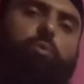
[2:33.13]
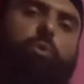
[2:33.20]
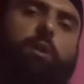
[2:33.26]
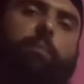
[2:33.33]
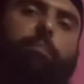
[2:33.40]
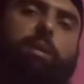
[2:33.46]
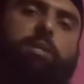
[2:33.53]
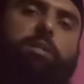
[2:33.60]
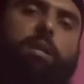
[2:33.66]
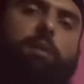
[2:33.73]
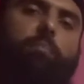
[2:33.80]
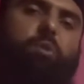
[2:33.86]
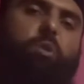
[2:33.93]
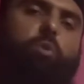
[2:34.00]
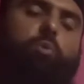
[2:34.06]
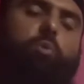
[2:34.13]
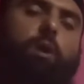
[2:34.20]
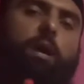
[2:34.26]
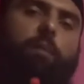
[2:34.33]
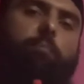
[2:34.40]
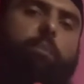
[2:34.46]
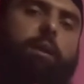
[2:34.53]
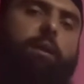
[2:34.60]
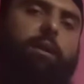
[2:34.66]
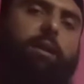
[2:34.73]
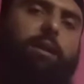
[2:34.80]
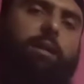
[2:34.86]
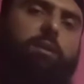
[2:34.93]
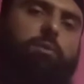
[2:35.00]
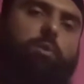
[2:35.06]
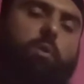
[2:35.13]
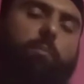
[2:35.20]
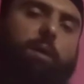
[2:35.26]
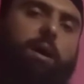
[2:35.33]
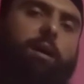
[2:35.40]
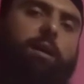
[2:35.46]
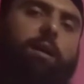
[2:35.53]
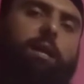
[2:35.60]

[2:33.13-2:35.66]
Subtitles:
compression of tissue or mechanical trauma